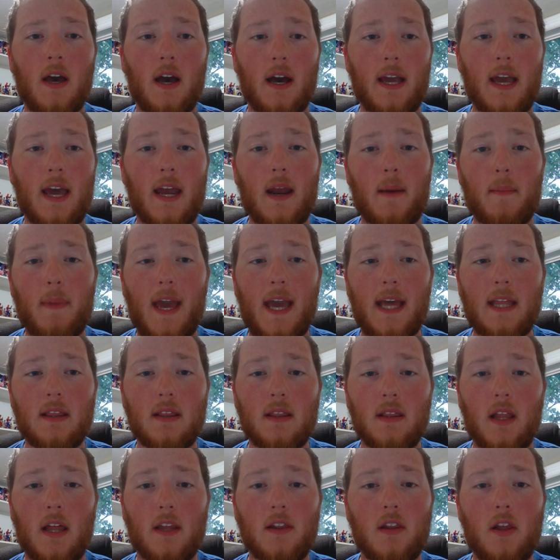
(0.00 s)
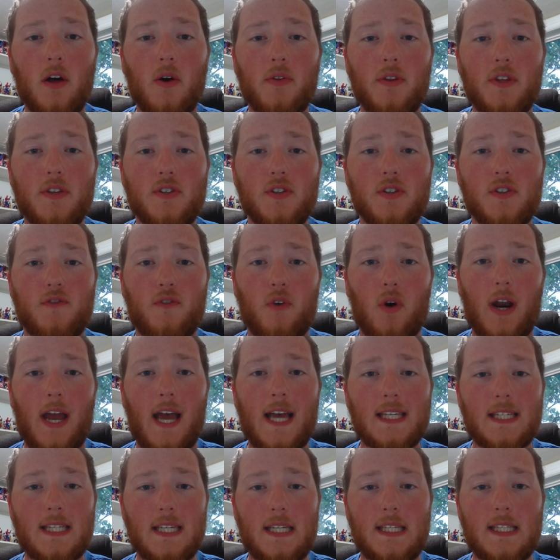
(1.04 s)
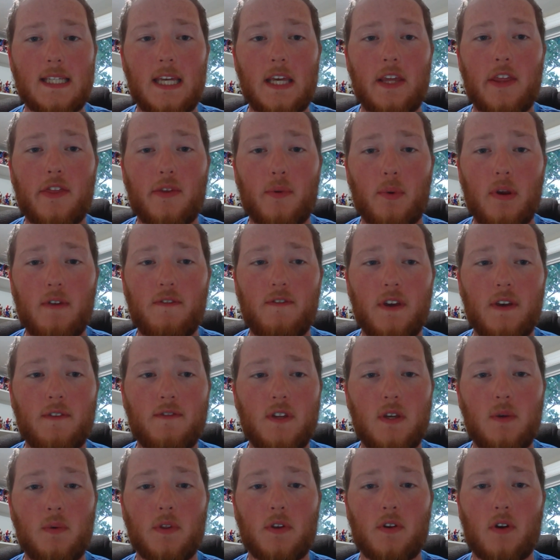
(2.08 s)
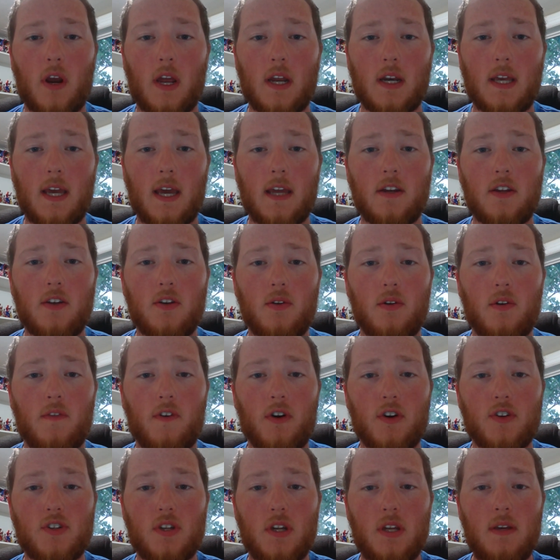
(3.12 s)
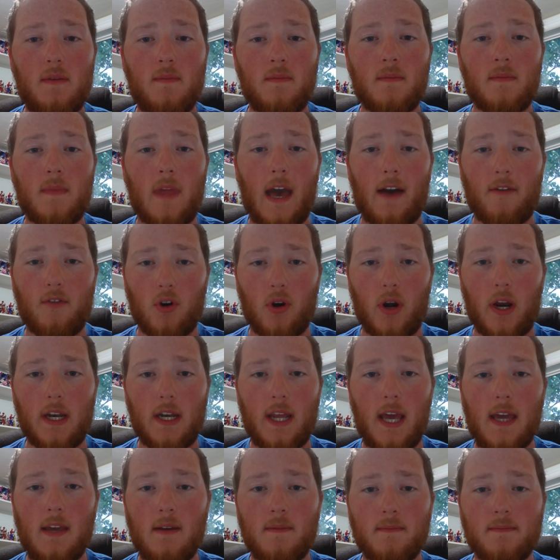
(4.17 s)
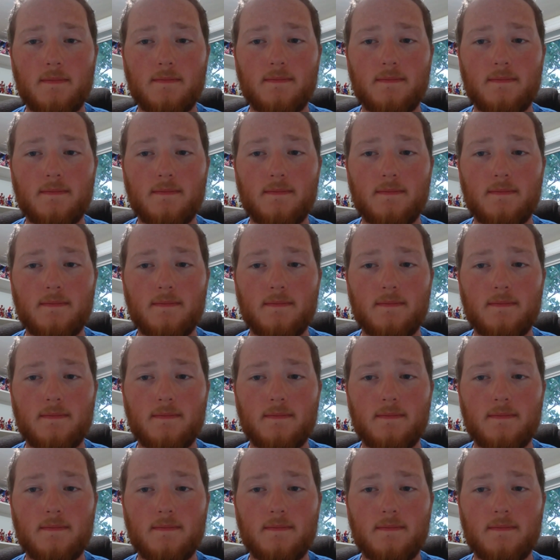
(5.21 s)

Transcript: Again, I'm Hayden Ludlow. This is for SEC 350 with Grand Canyon University. Have a great day.